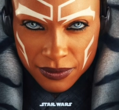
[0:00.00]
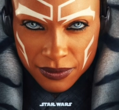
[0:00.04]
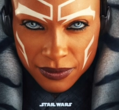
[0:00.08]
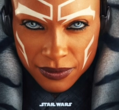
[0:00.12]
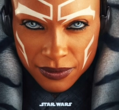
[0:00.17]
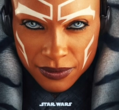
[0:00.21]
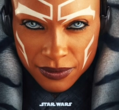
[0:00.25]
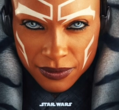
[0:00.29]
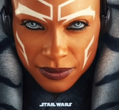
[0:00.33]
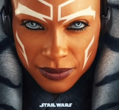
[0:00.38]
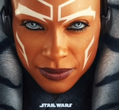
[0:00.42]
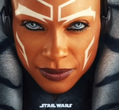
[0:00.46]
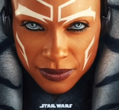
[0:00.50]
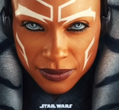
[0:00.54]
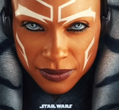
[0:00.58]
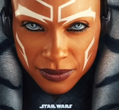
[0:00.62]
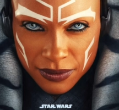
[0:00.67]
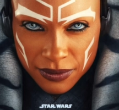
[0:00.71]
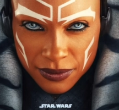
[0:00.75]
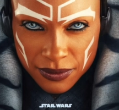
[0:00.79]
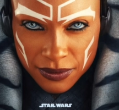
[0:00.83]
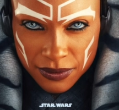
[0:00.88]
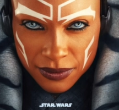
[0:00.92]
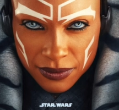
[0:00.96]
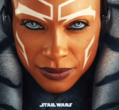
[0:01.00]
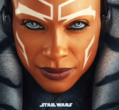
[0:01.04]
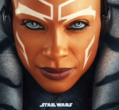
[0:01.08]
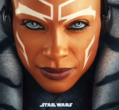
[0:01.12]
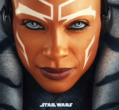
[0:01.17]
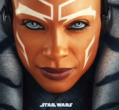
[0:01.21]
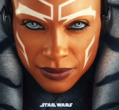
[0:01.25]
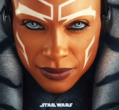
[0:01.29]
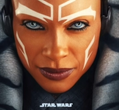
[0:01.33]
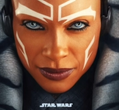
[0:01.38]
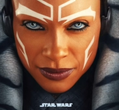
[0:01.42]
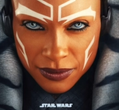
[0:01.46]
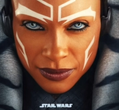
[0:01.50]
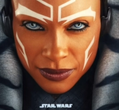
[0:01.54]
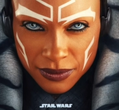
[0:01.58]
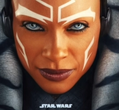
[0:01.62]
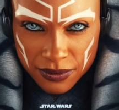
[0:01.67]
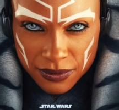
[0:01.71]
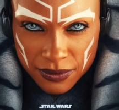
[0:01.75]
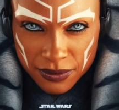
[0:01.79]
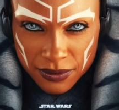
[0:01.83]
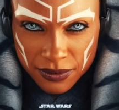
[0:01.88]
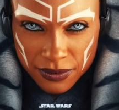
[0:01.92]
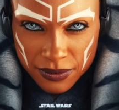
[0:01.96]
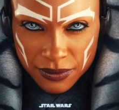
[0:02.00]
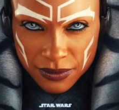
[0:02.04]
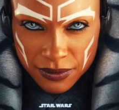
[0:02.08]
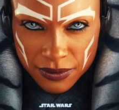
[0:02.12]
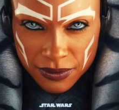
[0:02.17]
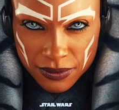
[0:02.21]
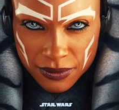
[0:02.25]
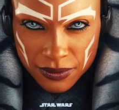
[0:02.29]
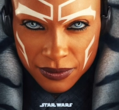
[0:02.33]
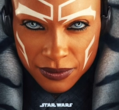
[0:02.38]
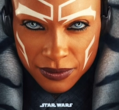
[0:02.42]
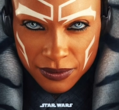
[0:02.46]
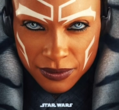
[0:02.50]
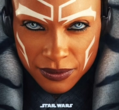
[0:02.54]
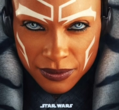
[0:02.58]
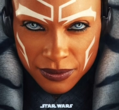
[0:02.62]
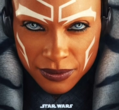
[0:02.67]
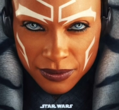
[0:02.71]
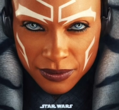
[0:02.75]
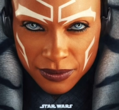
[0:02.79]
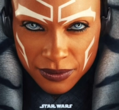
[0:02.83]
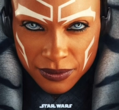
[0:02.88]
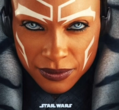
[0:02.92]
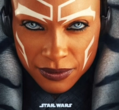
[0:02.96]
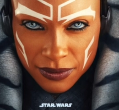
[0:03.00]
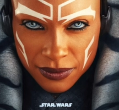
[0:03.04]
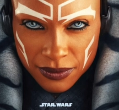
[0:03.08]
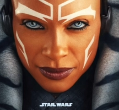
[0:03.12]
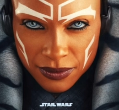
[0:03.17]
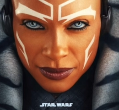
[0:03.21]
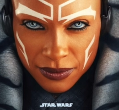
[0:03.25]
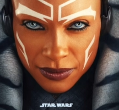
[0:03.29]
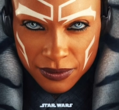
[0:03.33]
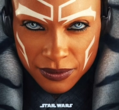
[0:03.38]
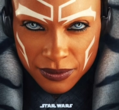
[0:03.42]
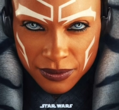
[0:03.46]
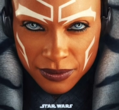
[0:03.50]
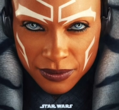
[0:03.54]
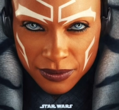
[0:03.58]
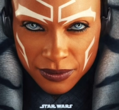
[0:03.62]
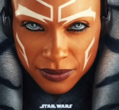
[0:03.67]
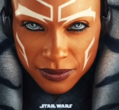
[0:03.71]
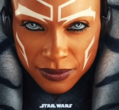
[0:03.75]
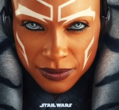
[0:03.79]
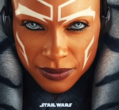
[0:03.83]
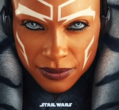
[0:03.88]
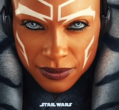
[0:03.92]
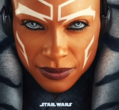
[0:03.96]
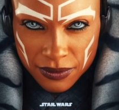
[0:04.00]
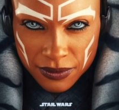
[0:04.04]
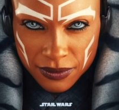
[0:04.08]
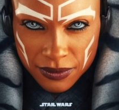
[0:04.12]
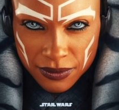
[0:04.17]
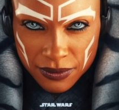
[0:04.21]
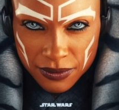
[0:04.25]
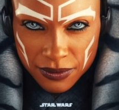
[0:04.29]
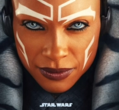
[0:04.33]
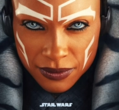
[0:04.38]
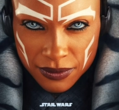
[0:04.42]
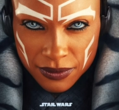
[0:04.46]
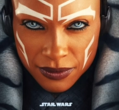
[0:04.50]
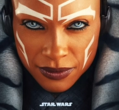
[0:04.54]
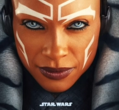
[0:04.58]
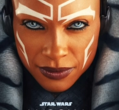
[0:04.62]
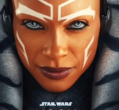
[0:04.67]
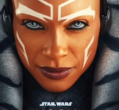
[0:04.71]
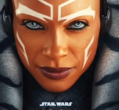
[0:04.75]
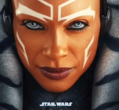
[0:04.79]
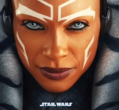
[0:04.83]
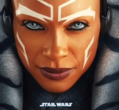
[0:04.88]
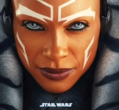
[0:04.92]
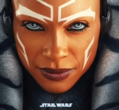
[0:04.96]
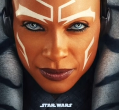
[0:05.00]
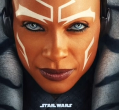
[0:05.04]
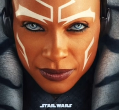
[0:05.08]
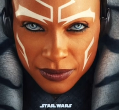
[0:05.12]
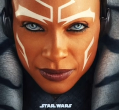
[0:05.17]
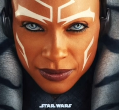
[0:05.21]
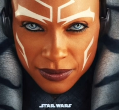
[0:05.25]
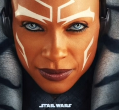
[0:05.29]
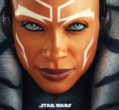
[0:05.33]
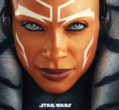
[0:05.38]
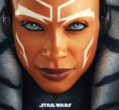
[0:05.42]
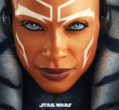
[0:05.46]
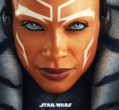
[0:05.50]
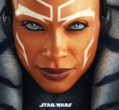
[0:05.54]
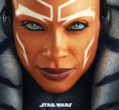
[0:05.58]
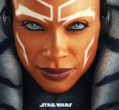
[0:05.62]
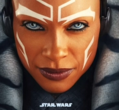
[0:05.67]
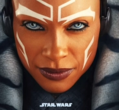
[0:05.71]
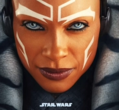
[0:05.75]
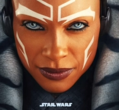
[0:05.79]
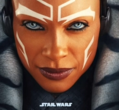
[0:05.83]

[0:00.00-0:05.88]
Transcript: [no speech]